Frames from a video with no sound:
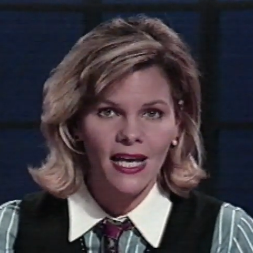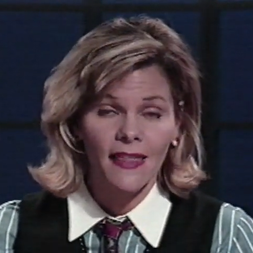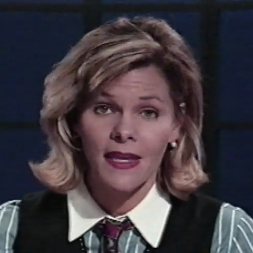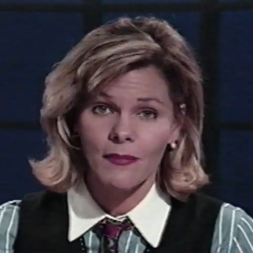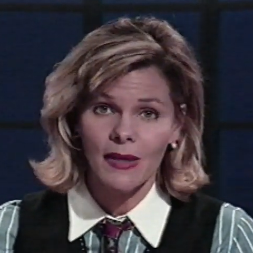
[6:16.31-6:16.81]

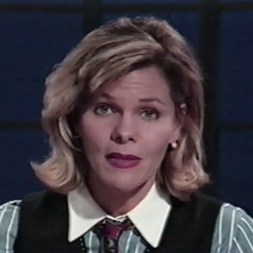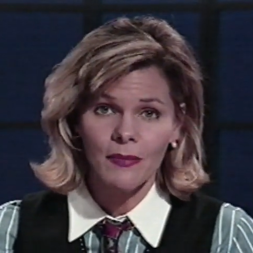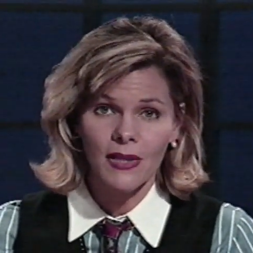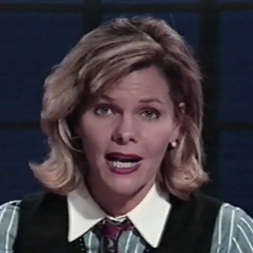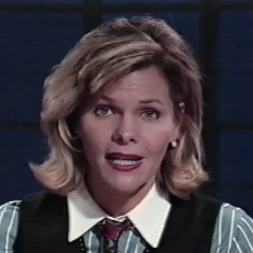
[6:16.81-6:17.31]
that may be
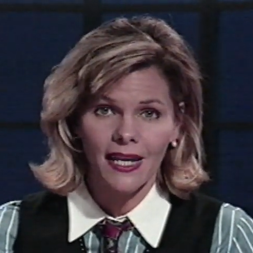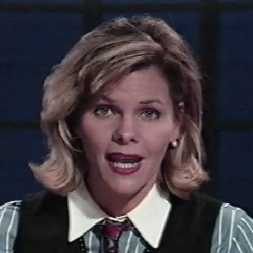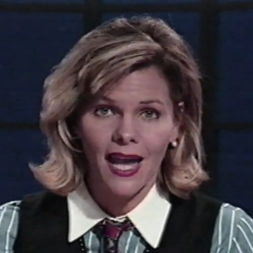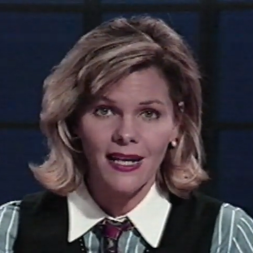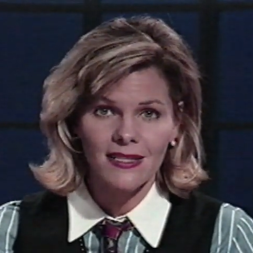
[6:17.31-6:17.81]
blocking
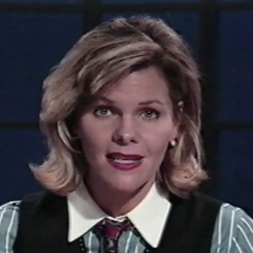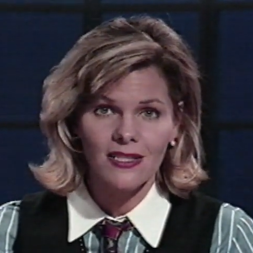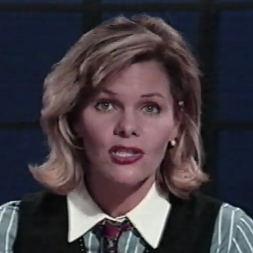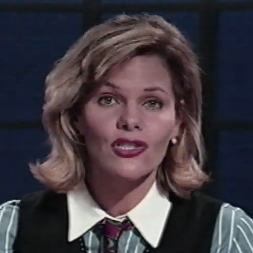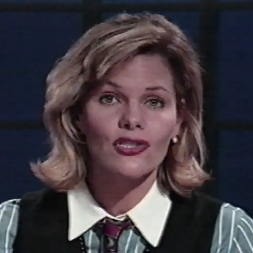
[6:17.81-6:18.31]
access to the